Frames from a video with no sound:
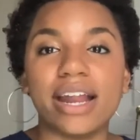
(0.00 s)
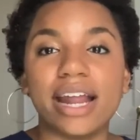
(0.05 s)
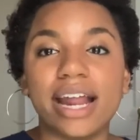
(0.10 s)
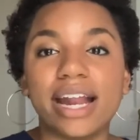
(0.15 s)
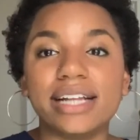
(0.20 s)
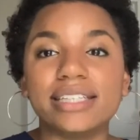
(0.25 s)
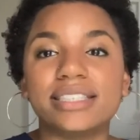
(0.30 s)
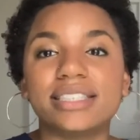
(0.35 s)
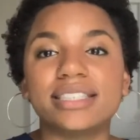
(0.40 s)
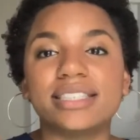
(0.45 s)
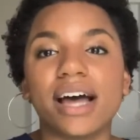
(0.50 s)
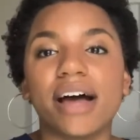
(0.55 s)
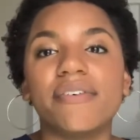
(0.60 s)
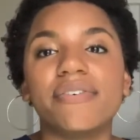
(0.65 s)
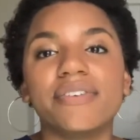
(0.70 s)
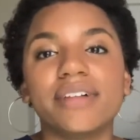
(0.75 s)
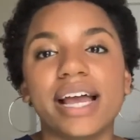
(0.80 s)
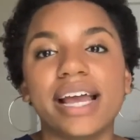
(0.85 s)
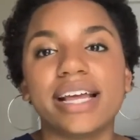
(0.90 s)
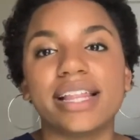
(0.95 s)
And it's
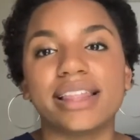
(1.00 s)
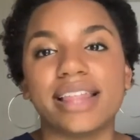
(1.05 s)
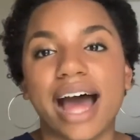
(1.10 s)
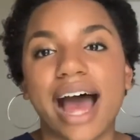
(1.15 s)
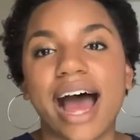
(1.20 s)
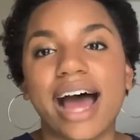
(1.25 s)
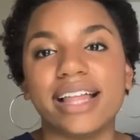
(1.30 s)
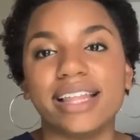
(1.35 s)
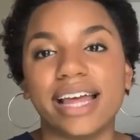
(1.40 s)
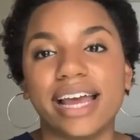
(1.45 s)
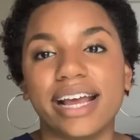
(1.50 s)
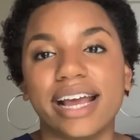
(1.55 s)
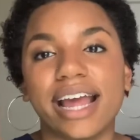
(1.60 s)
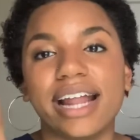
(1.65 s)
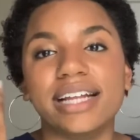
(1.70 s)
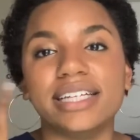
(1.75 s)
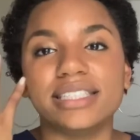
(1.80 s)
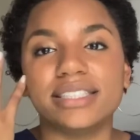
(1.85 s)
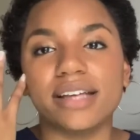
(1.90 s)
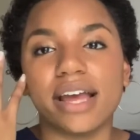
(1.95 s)
stuff like that, like it
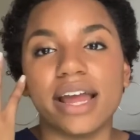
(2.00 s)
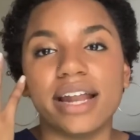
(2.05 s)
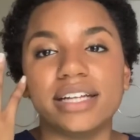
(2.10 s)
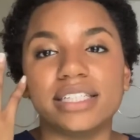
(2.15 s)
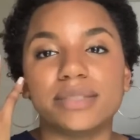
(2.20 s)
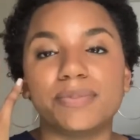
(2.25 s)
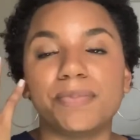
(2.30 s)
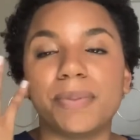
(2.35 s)
is